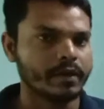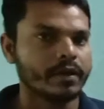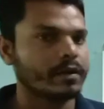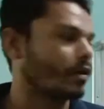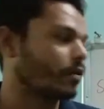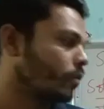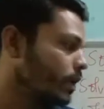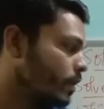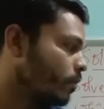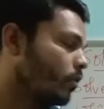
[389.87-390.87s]
Not only
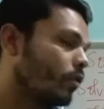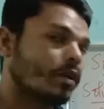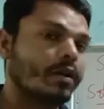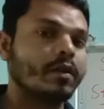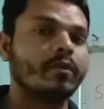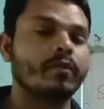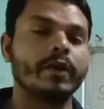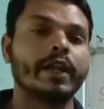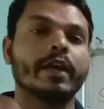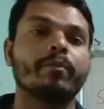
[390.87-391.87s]
the water, we
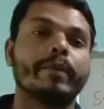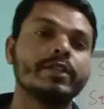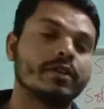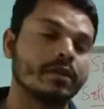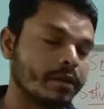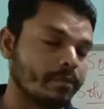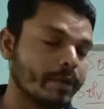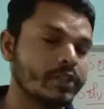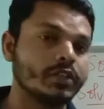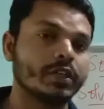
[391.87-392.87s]
take
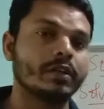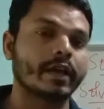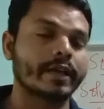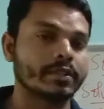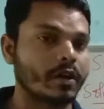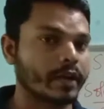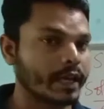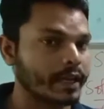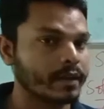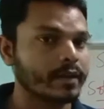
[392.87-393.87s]
benzene as an
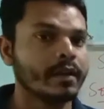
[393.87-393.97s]
organic